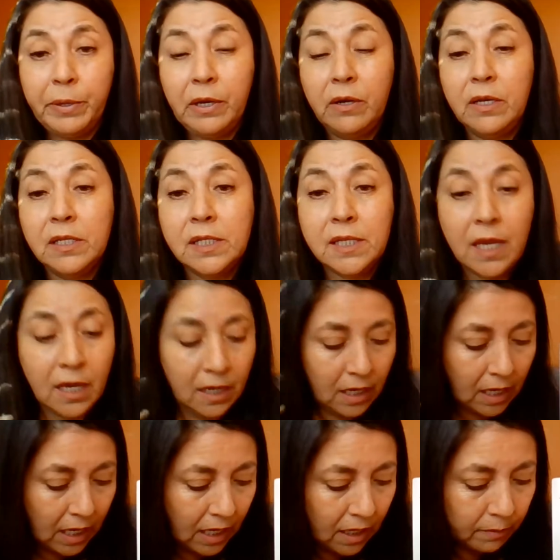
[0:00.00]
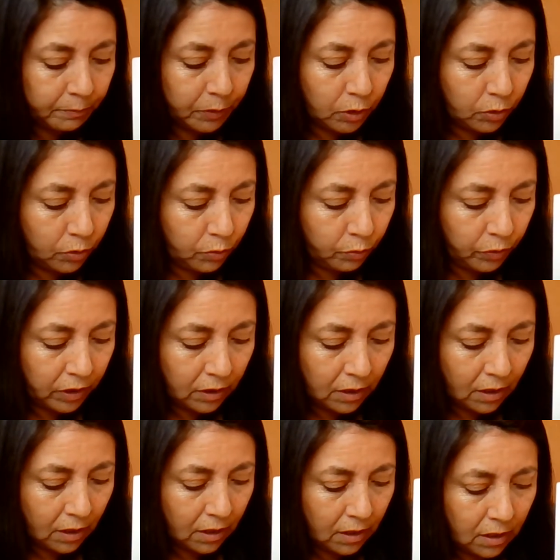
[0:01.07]
parents can help you
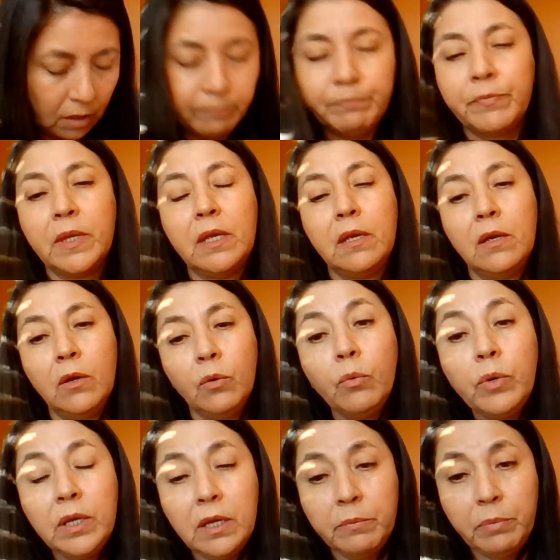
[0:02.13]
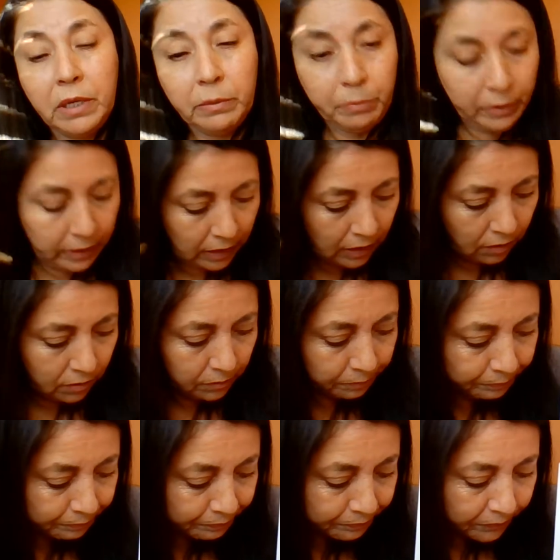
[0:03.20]
with a prayer
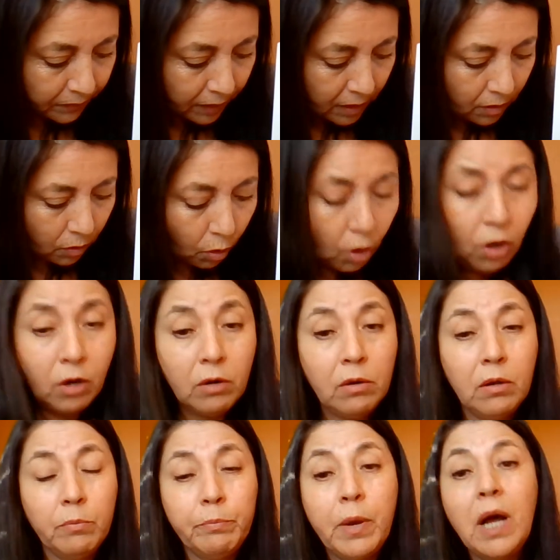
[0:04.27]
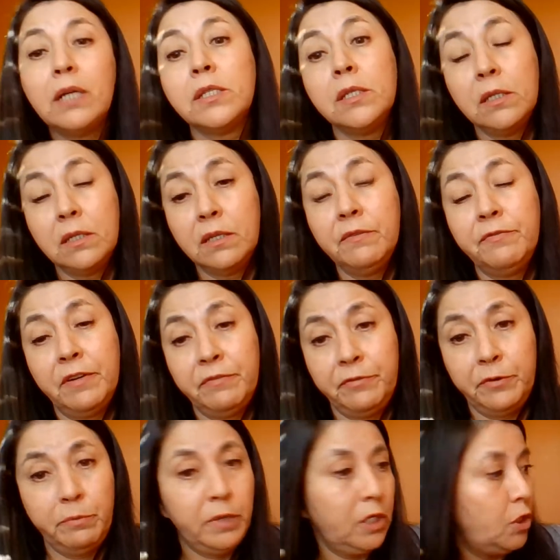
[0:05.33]
or positive
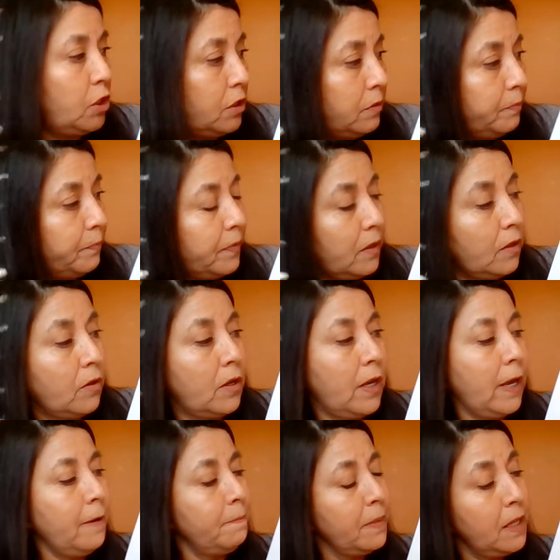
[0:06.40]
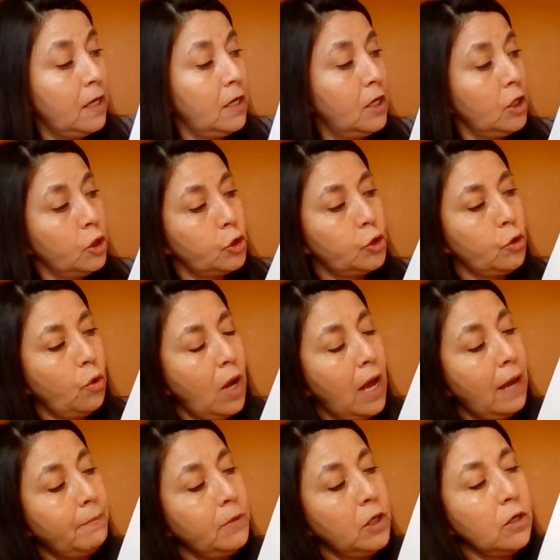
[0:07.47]
affirmation. Okay, so
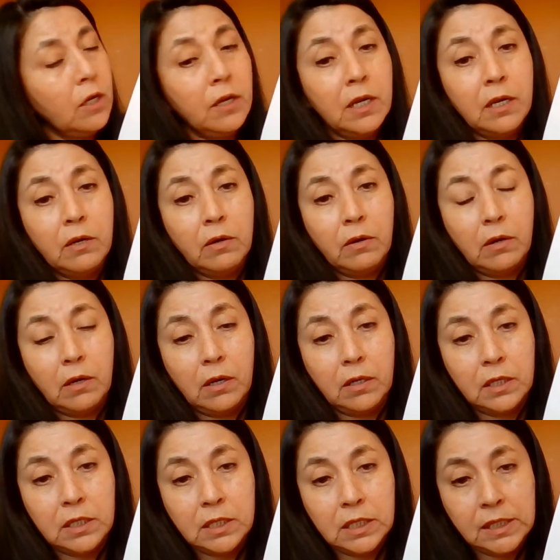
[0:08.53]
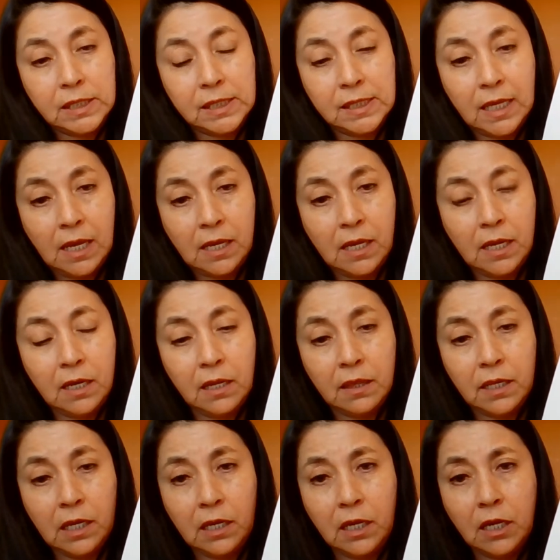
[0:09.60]
I'm not gonna say
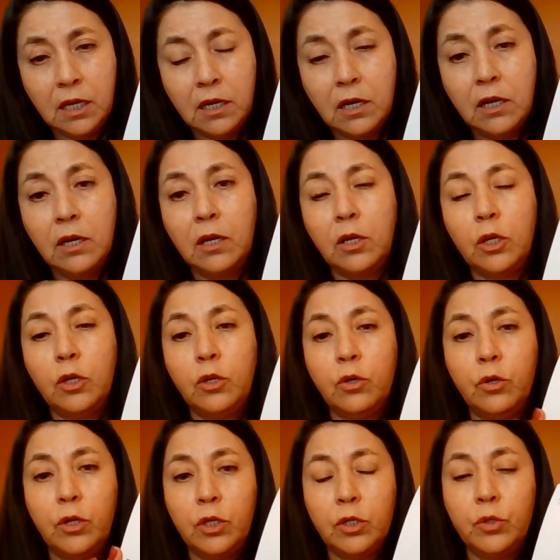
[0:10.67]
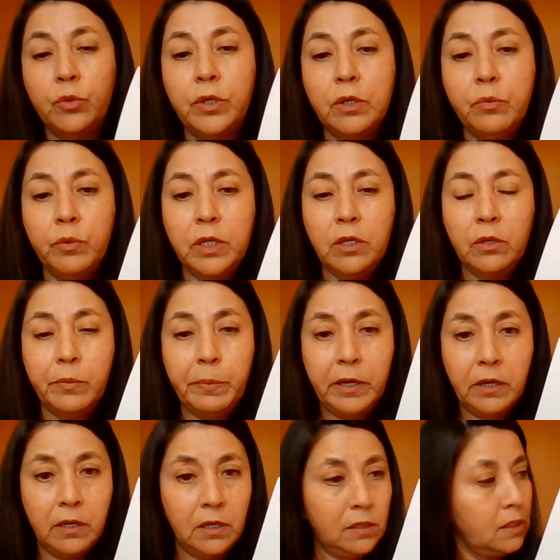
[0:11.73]
anything here. You're gonna do it with your
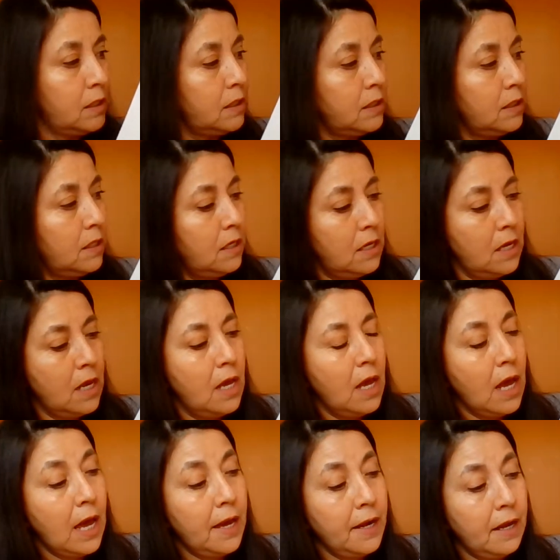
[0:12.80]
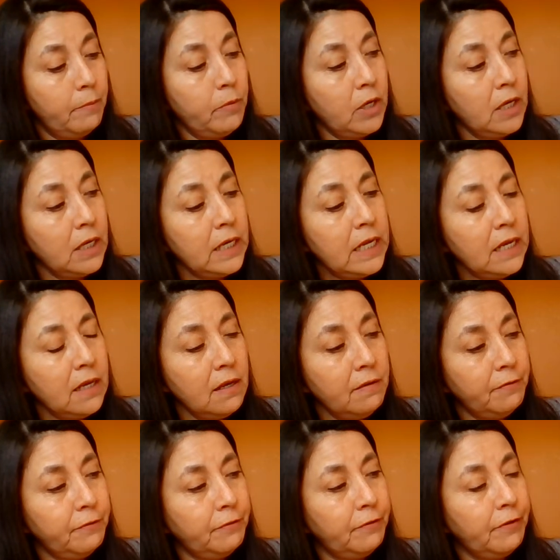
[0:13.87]
parents, and I'm gonna
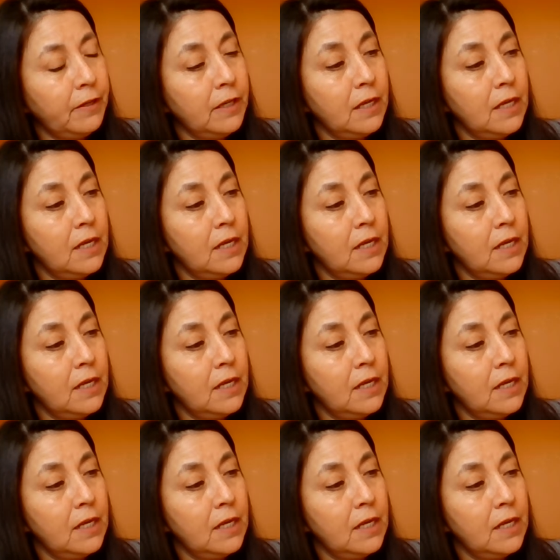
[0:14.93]
leave